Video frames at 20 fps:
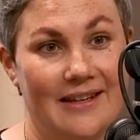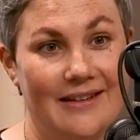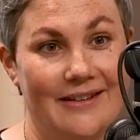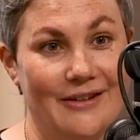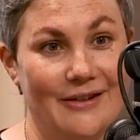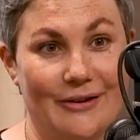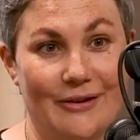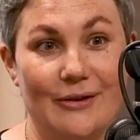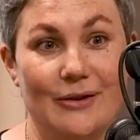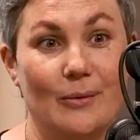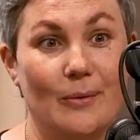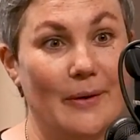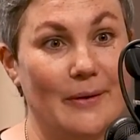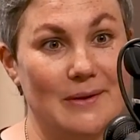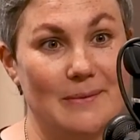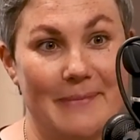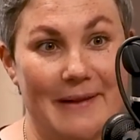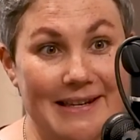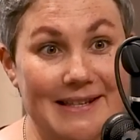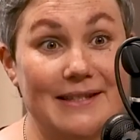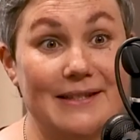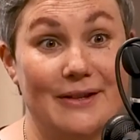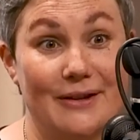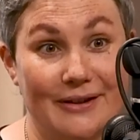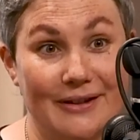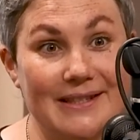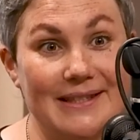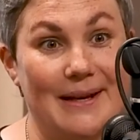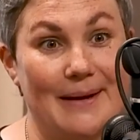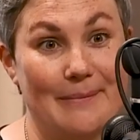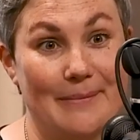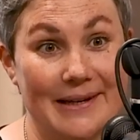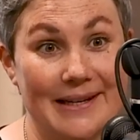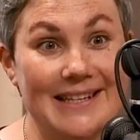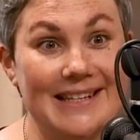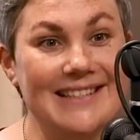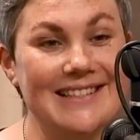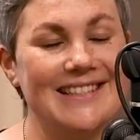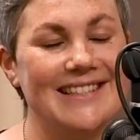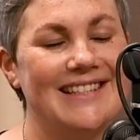the world's best circus
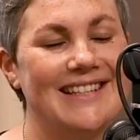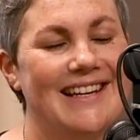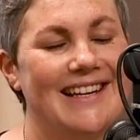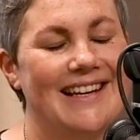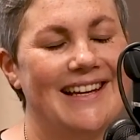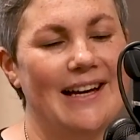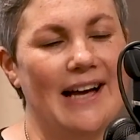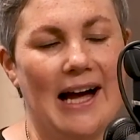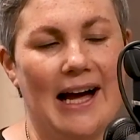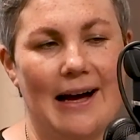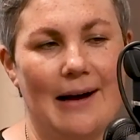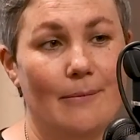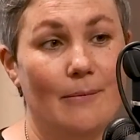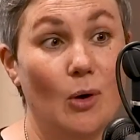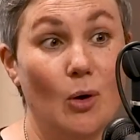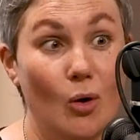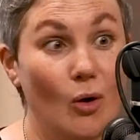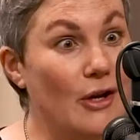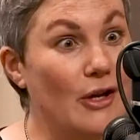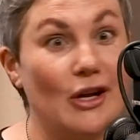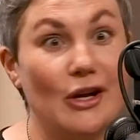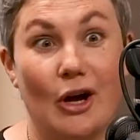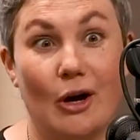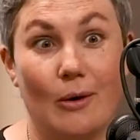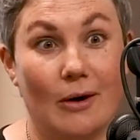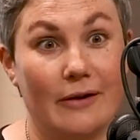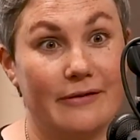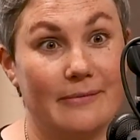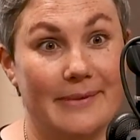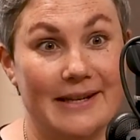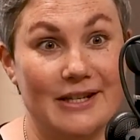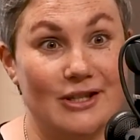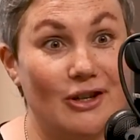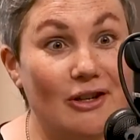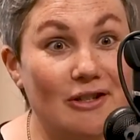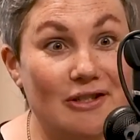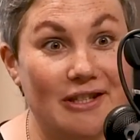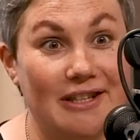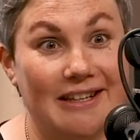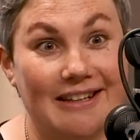companies, or you can go off and be a
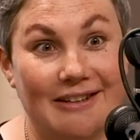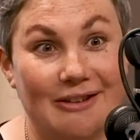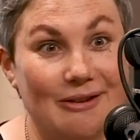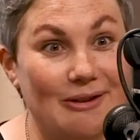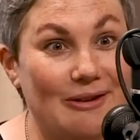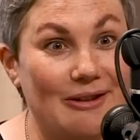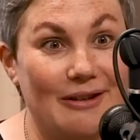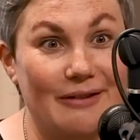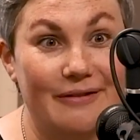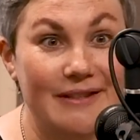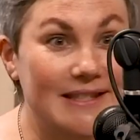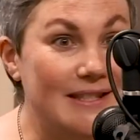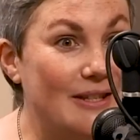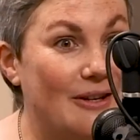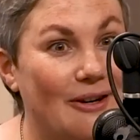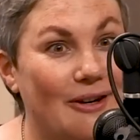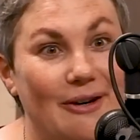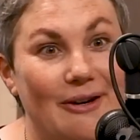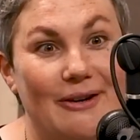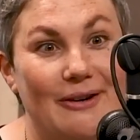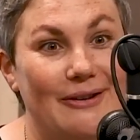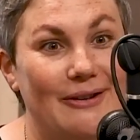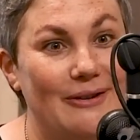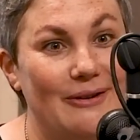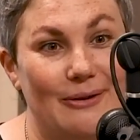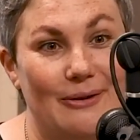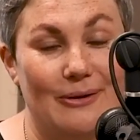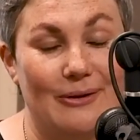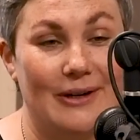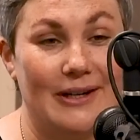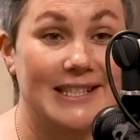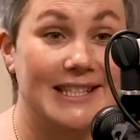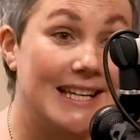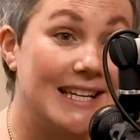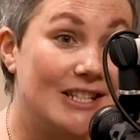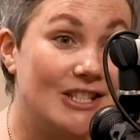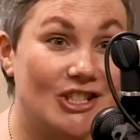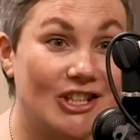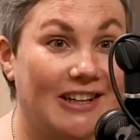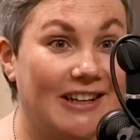doctor or a physio or a
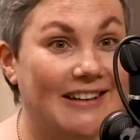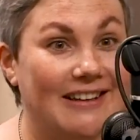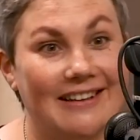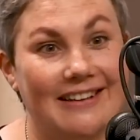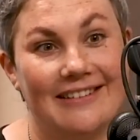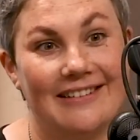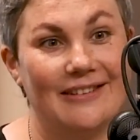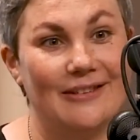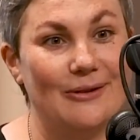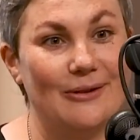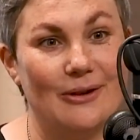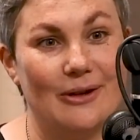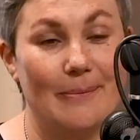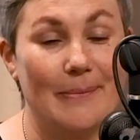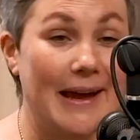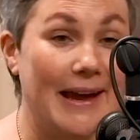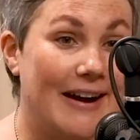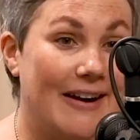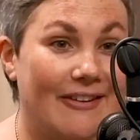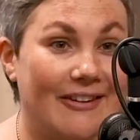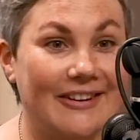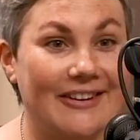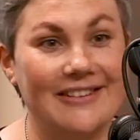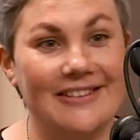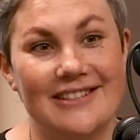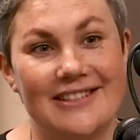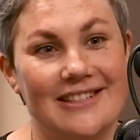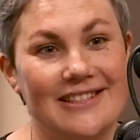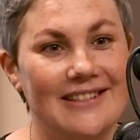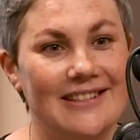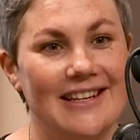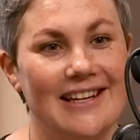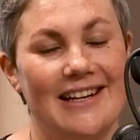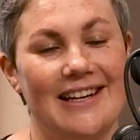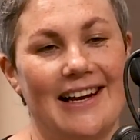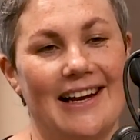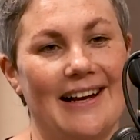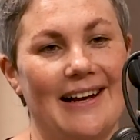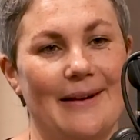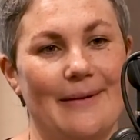teacher or a parent.
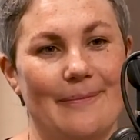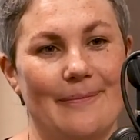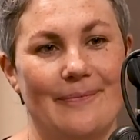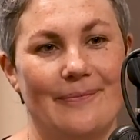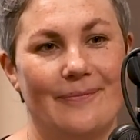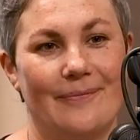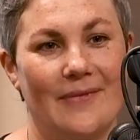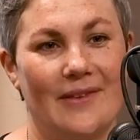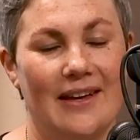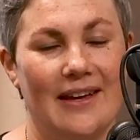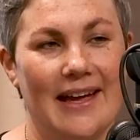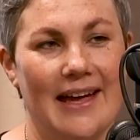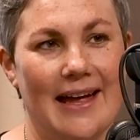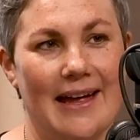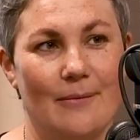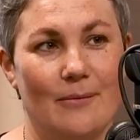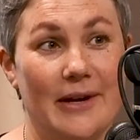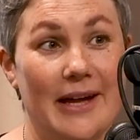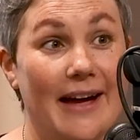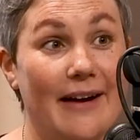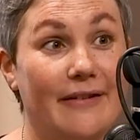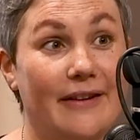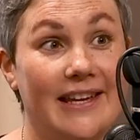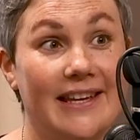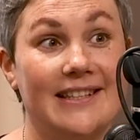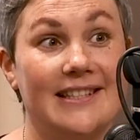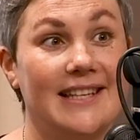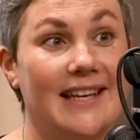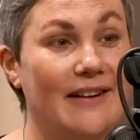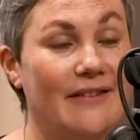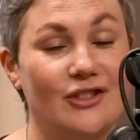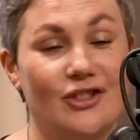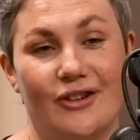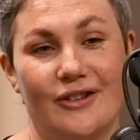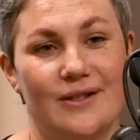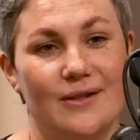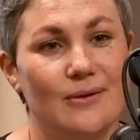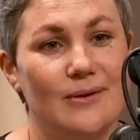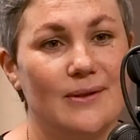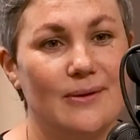And we have kids that have
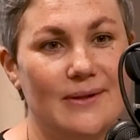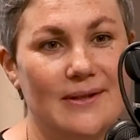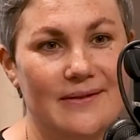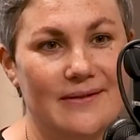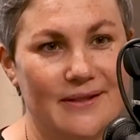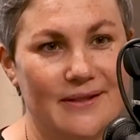chosen all sorts of